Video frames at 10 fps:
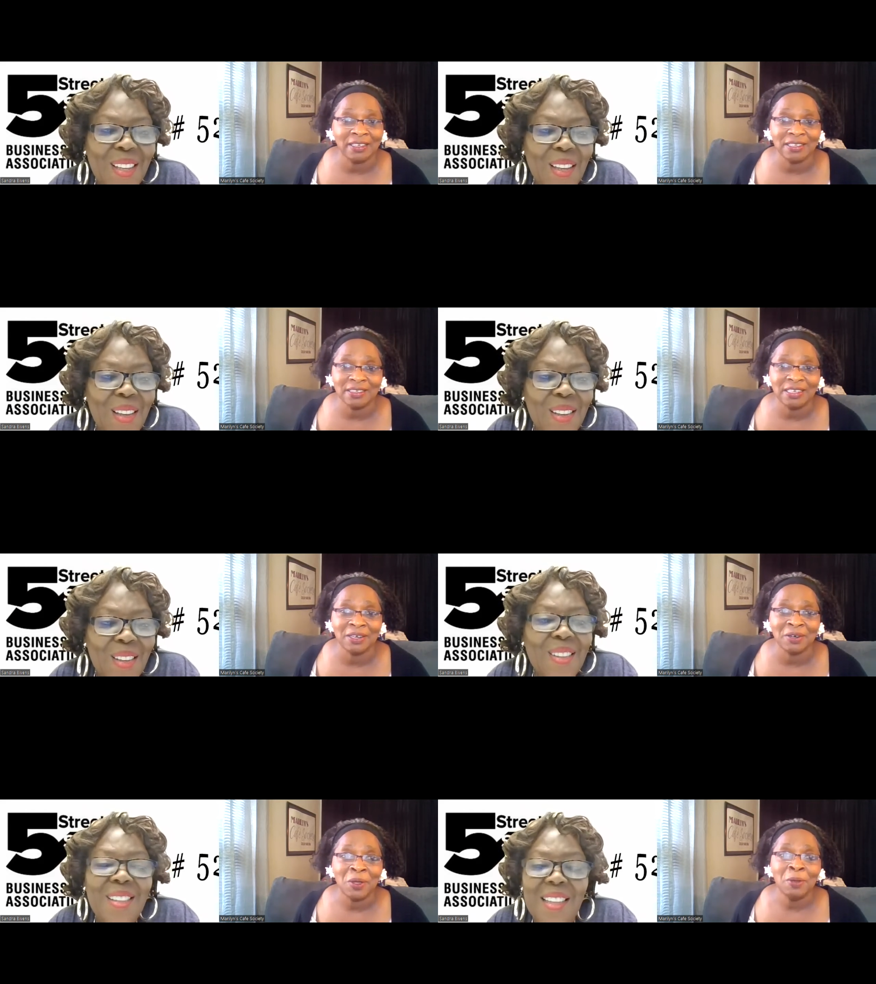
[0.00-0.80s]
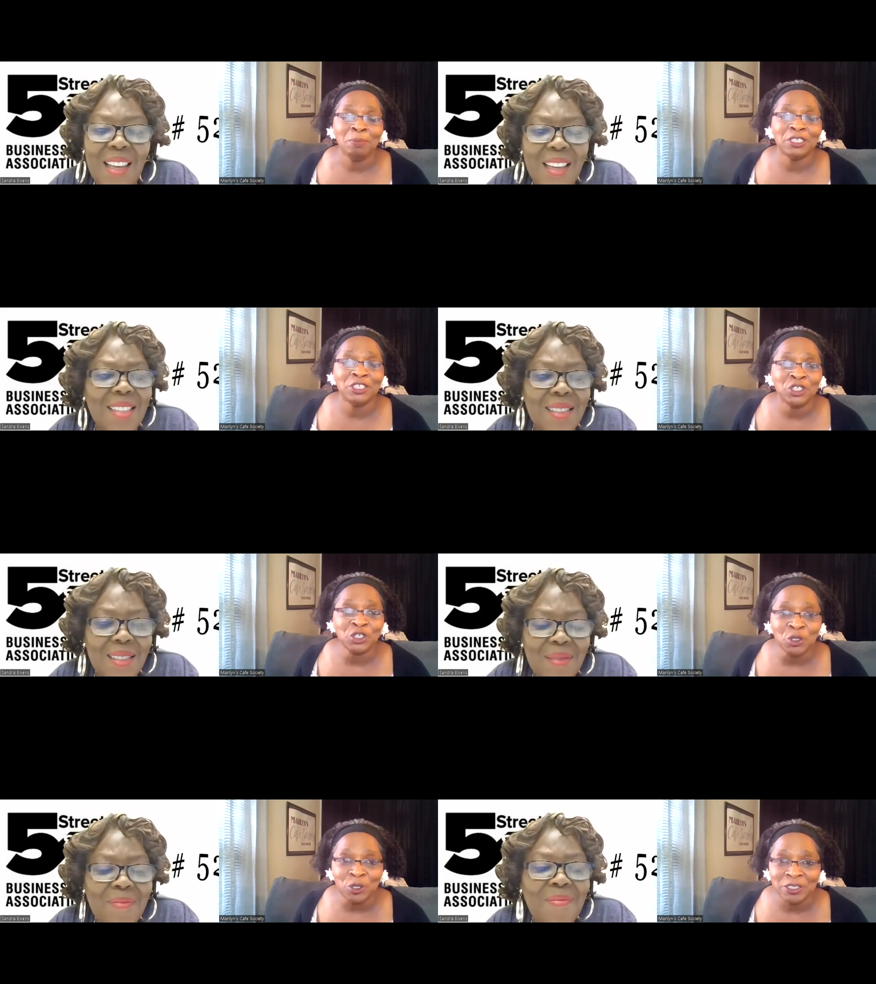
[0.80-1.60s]
Speaker 1: talent there.
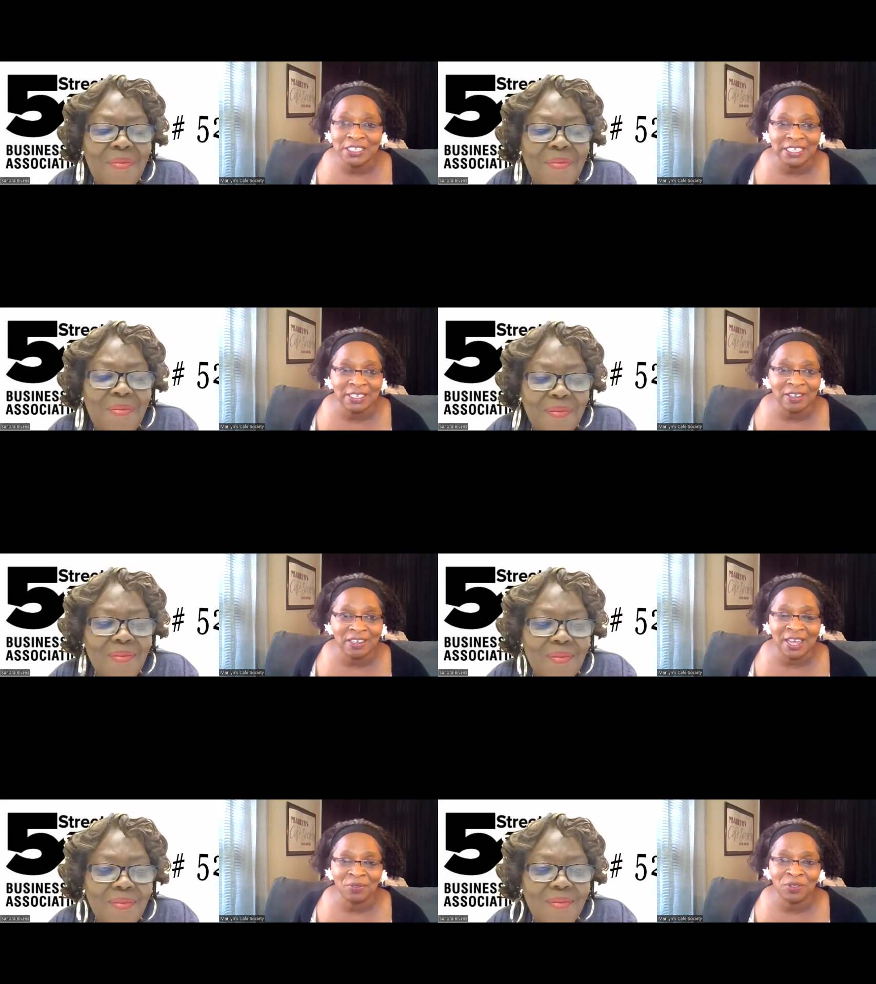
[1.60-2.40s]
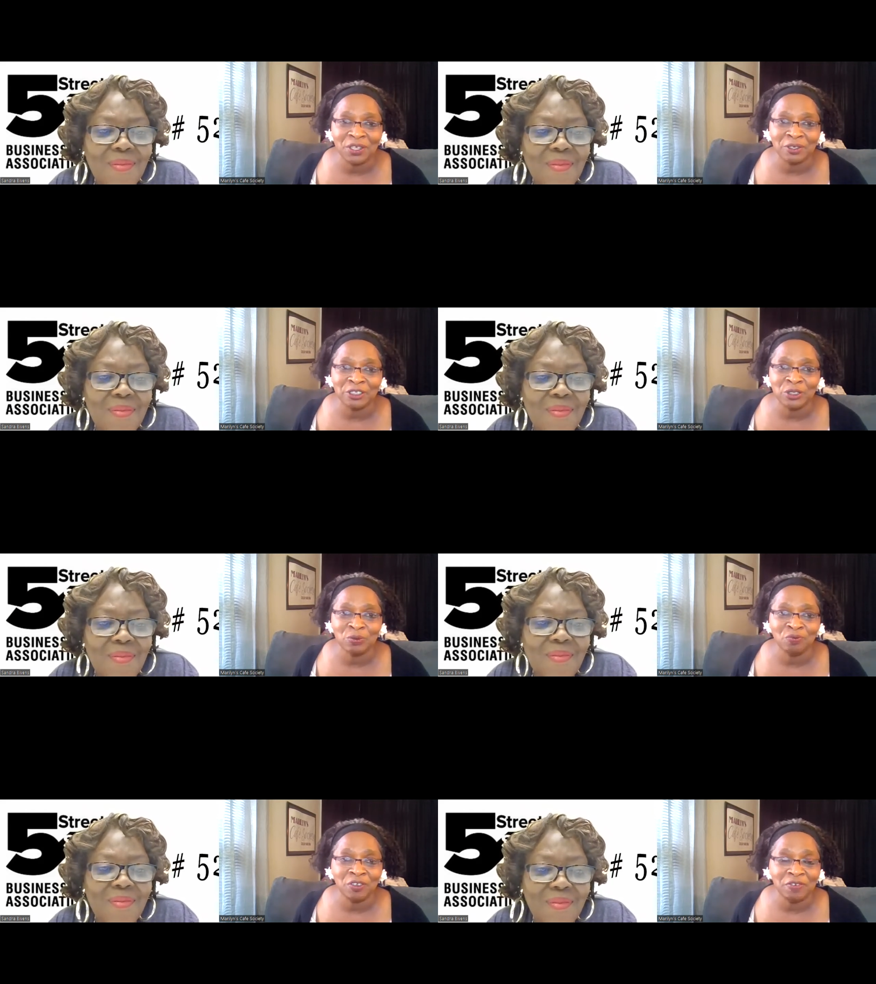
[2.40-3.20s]
Yes. Be sure to get on out there
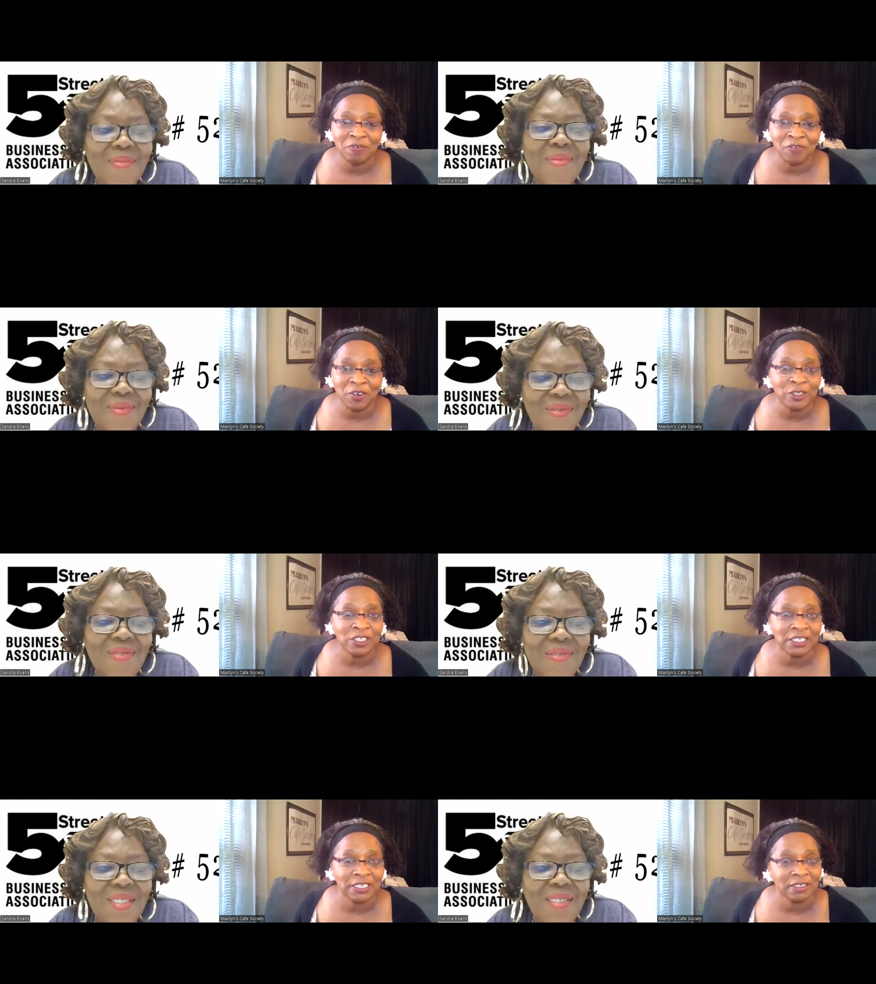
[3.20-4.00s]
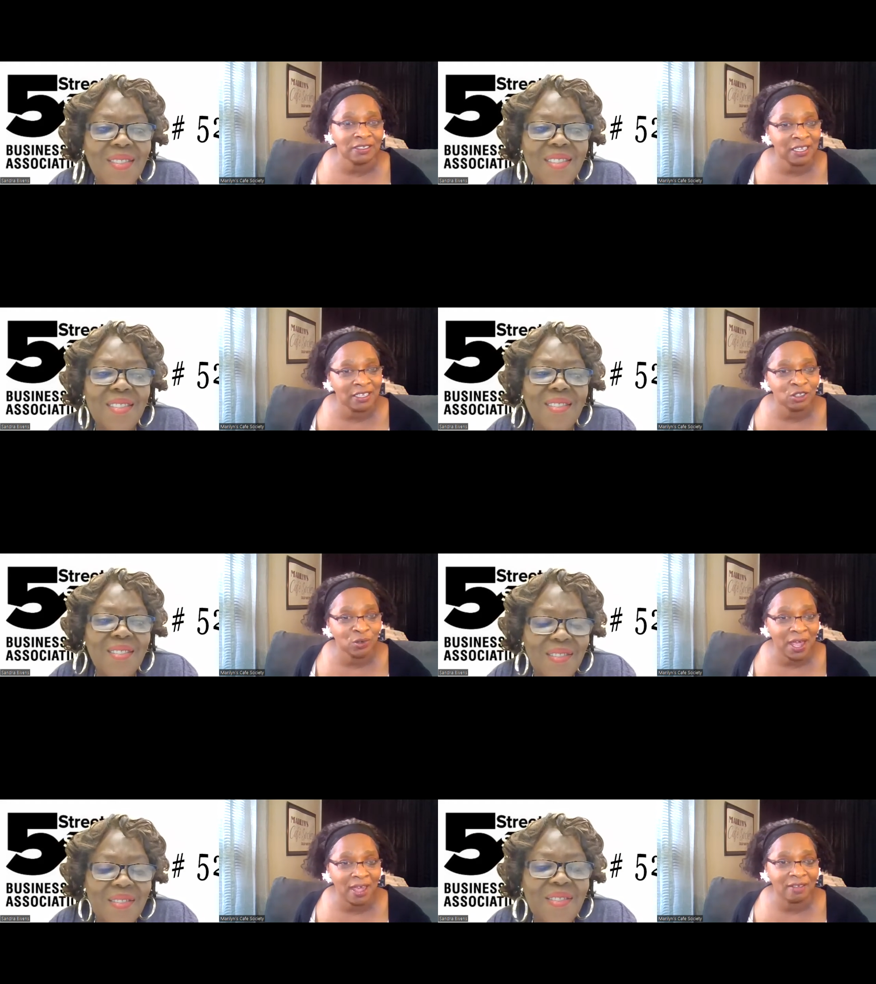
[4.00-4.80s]
to 51st and King
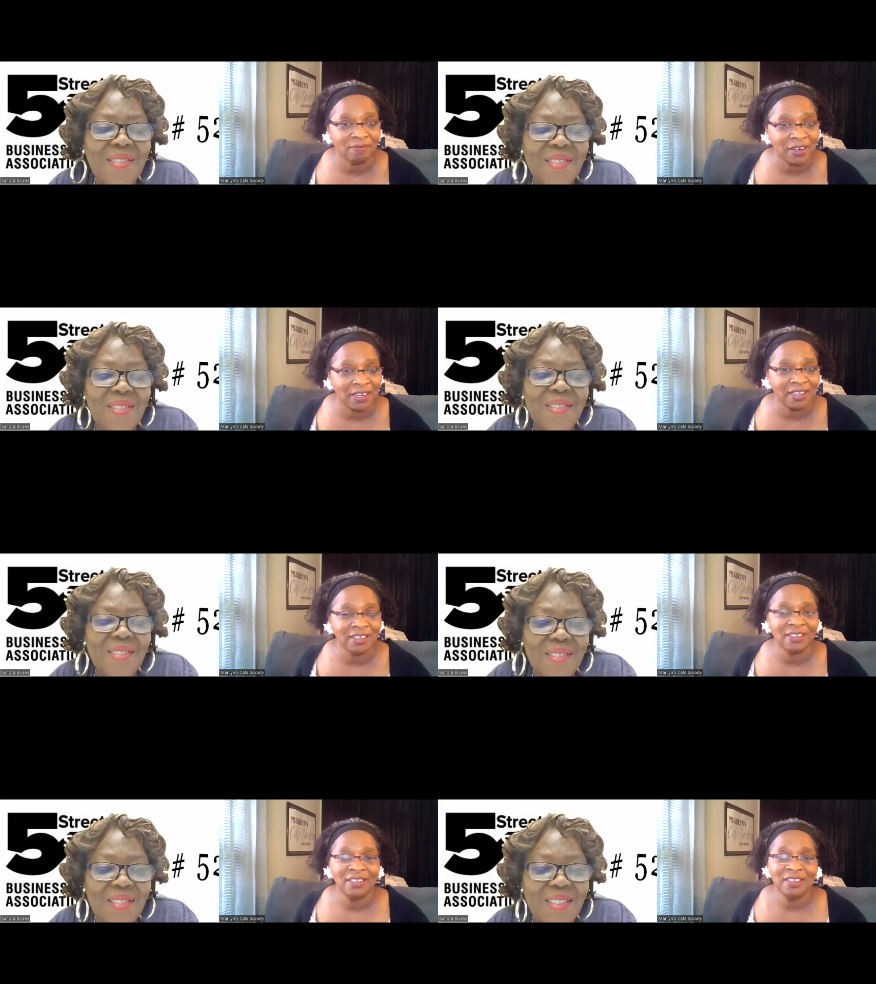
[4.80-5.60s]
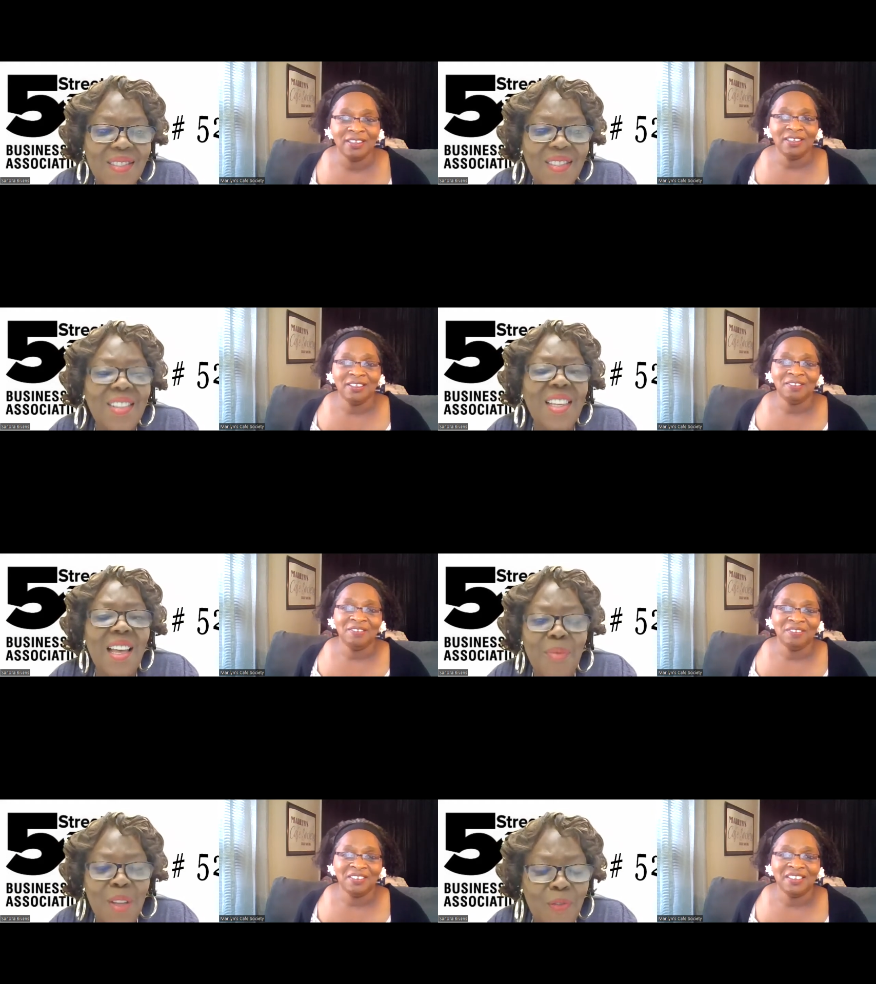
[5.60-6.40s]
Drive, right?
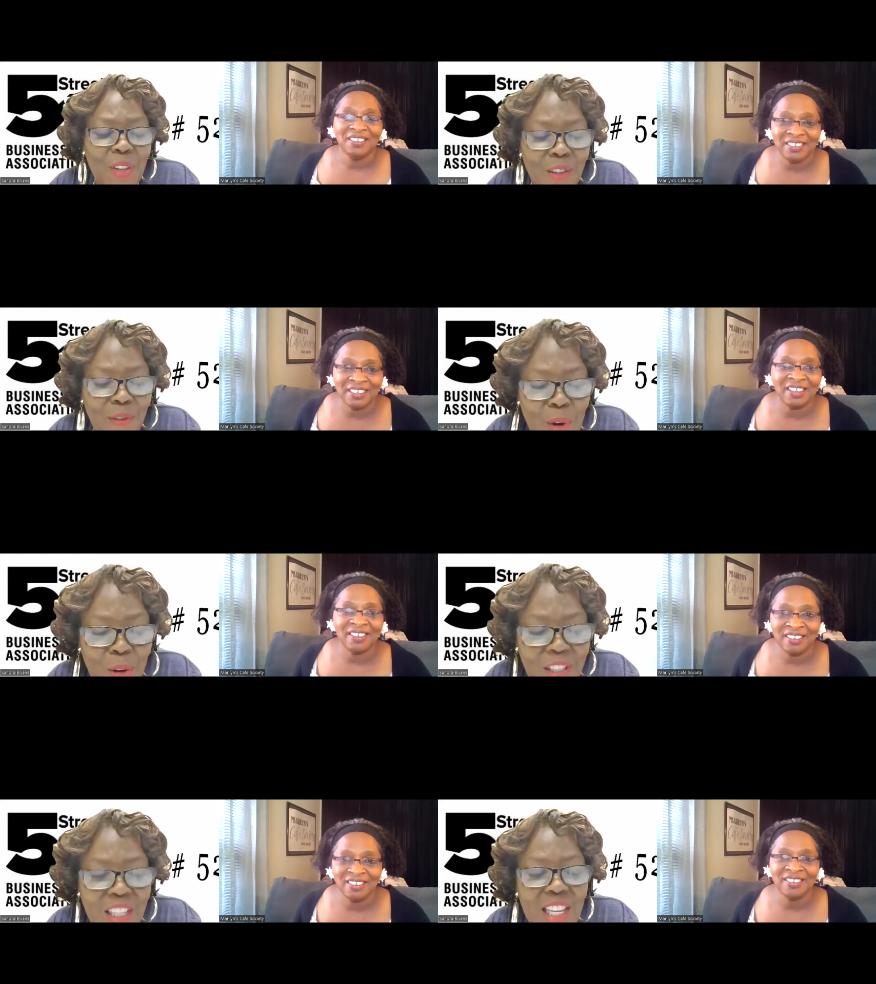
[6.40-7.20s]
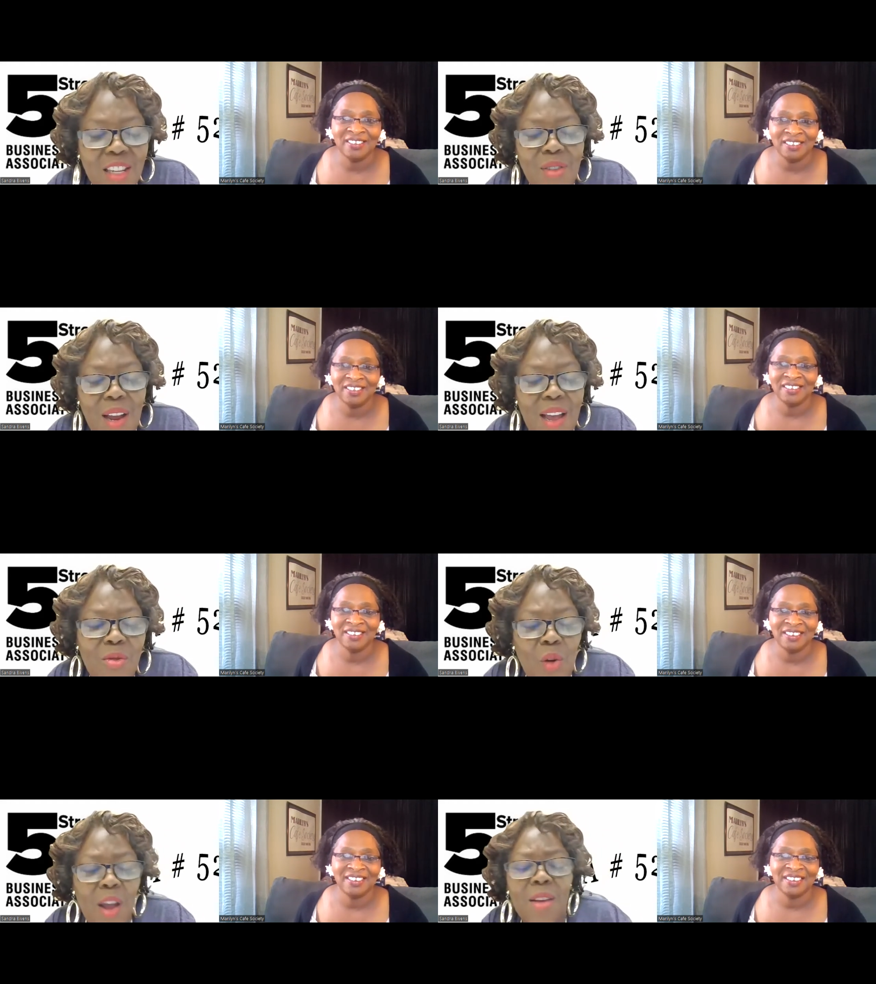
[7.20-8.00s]
Speaker 2: Yes, it's 51st yeah. King
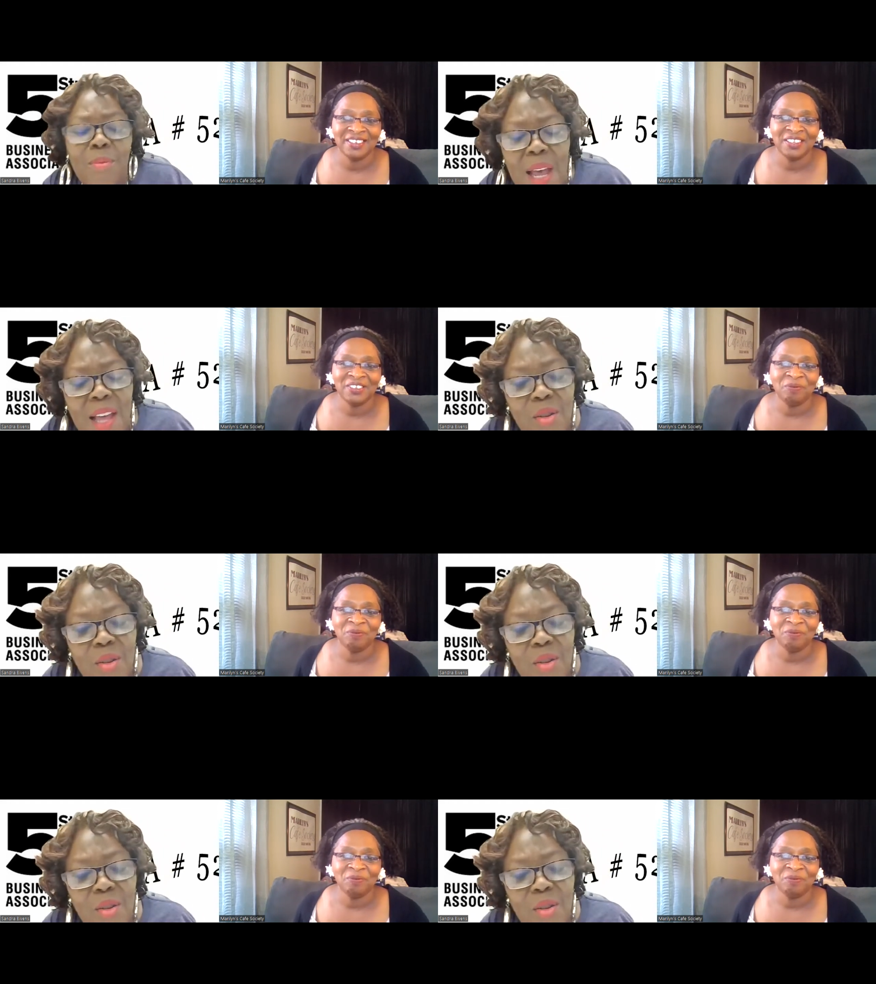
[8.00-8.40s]
Drive right by